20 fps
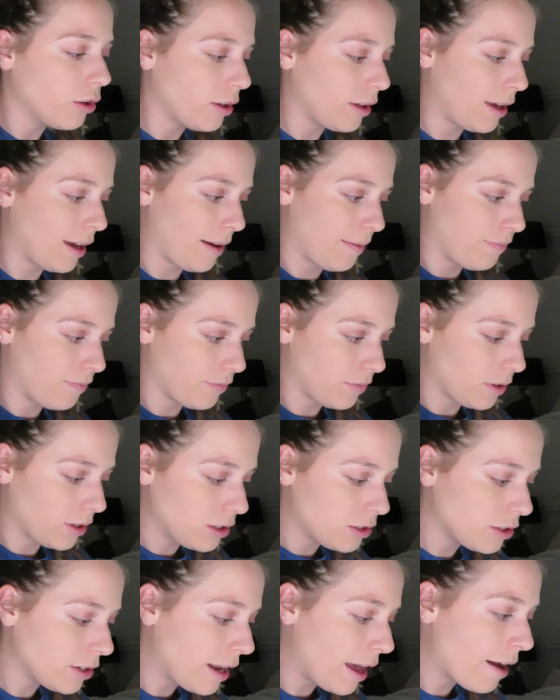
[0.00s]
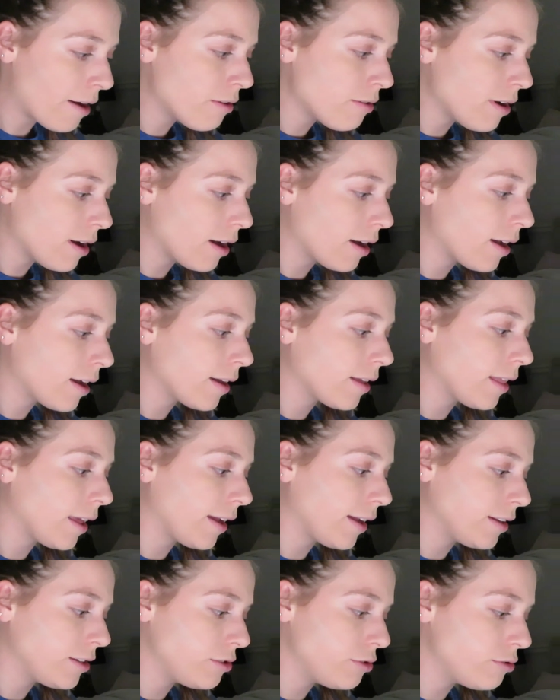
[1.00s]
Okay, so now I
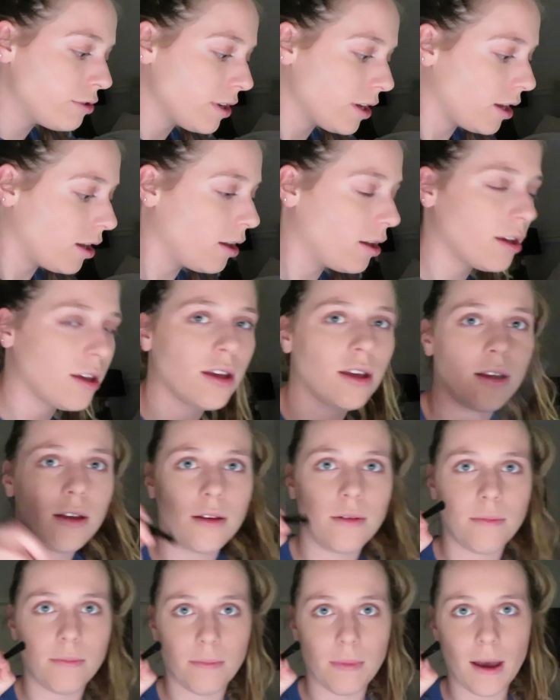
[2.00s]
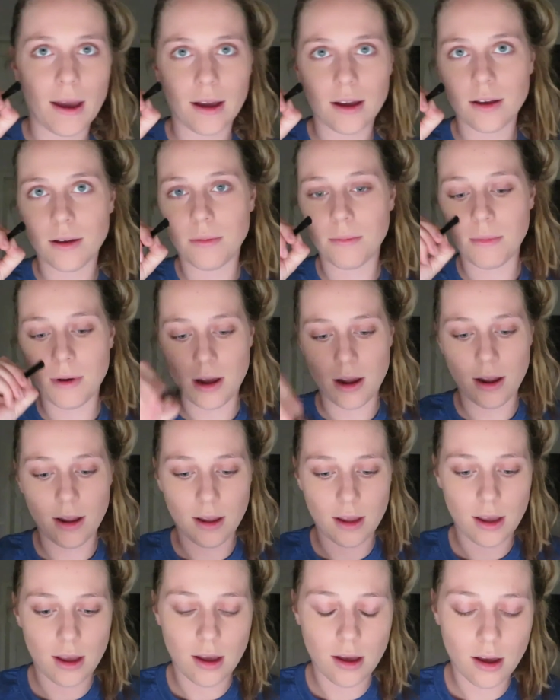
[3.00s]
like to take back
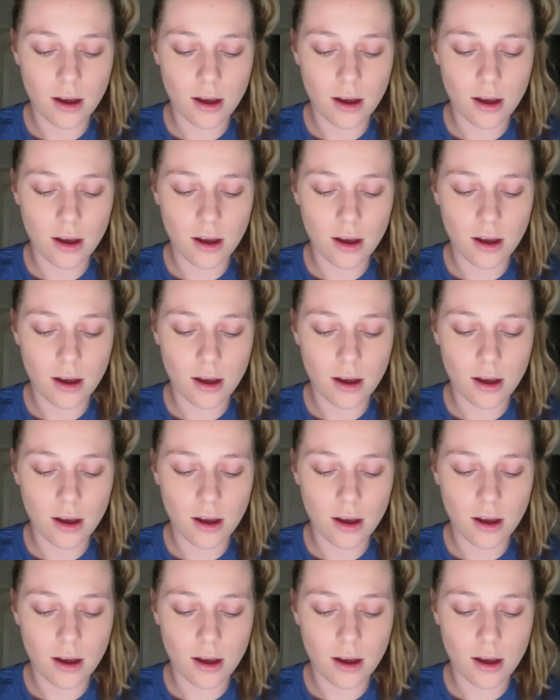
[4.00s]
my